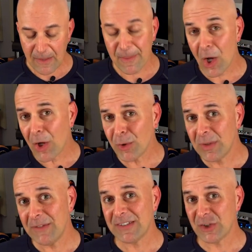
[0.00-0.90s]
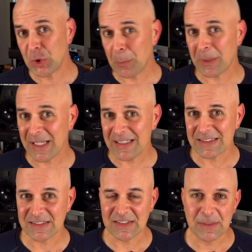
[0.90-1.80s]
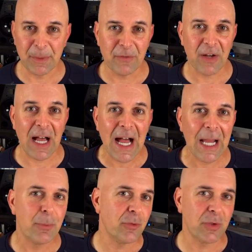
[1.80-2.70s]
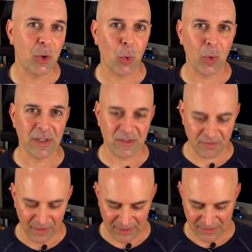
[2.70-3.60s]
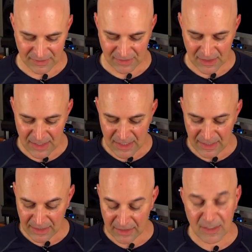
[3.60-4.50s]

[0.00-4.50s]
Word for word: the audio lives in two places. It's a bit of a hybrid recording device. It